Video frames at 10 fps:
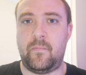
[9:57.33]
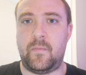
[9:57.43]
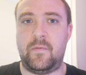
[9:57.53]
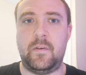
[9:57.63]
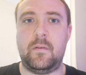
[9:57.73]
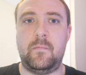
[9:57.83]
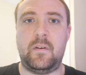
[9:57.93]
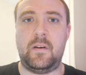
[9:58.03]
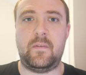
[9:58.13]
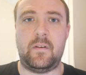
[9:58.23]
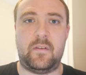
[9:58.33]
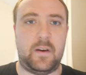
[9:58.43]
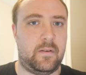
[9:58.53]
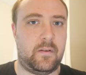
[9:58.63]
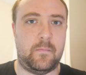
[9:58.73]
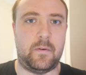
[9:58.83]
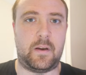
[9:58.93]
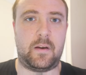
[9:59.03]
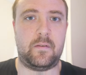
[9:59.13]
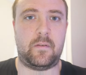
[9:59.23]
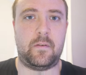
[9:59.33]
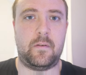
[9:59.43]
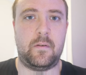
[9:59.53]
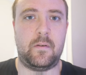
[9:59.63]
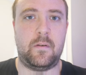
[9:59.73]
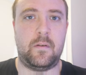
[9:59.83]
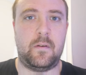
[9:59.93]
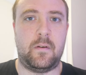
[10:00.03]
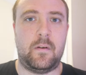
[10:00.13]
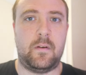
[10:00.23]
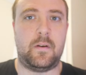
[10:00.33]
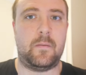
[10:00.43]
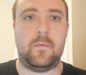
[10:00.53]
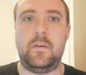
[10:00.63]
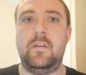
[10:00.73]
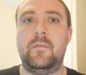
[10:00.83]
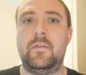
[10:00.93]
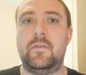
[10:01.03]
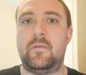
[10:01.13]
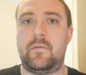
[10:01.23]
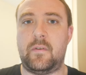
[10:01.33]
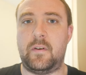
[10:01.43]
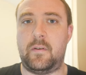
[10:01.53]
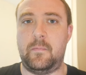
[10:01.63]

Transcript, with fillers: If you don't believe in the testimonies, then why have you just tried to